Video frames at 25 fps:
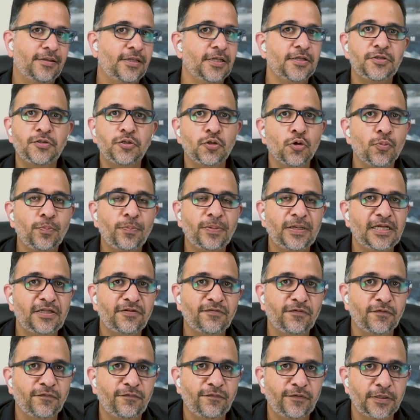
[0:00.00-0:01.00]
there's no
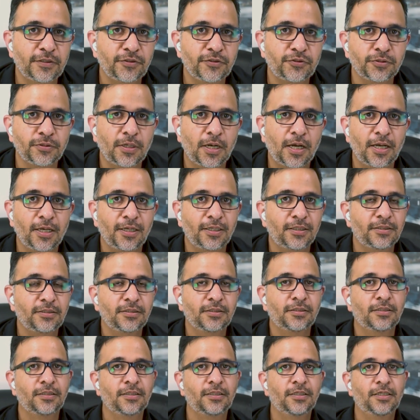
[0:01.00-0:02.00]
place for fear to hide.
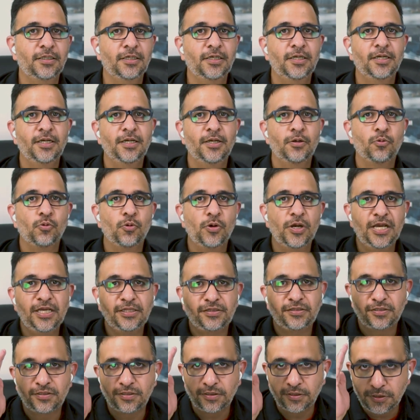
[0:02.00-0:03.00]

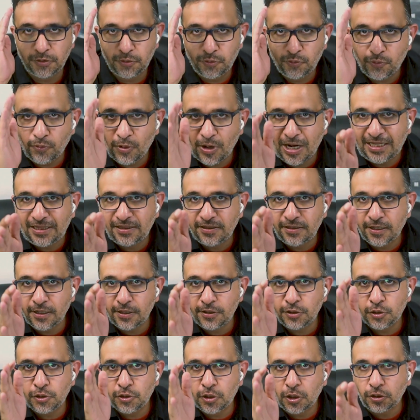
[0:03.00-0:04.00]
It's right there.
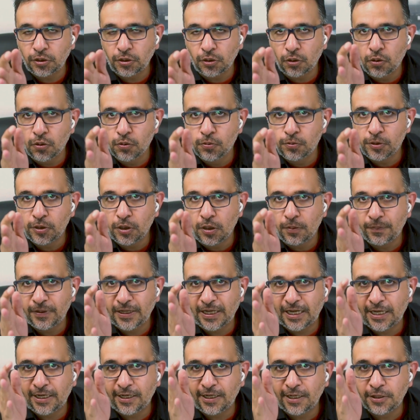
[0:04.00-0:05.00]
You're not
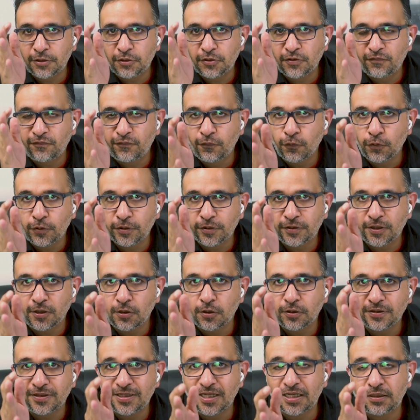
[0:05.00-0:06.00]
overcomplicating and you're
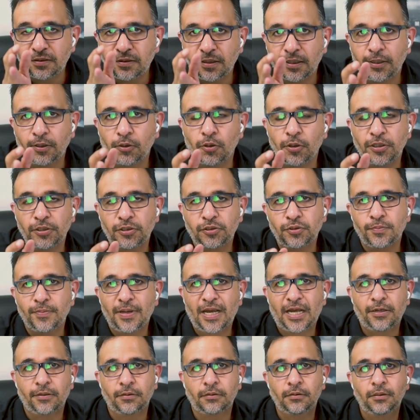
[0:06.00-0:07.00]
focusing on things that are going to
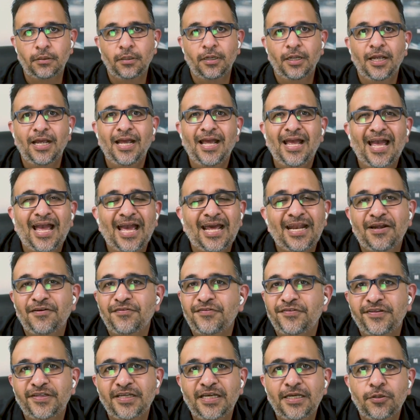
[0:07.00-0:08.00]
matter. And
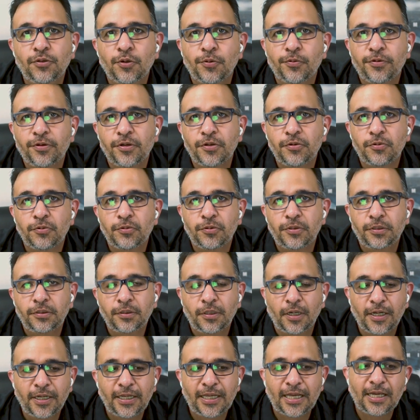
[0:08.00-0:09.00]
I've seen over and
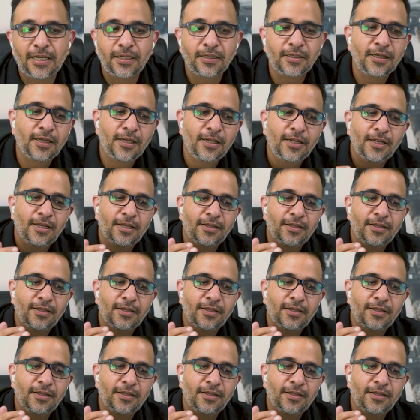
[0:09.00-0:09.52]
over again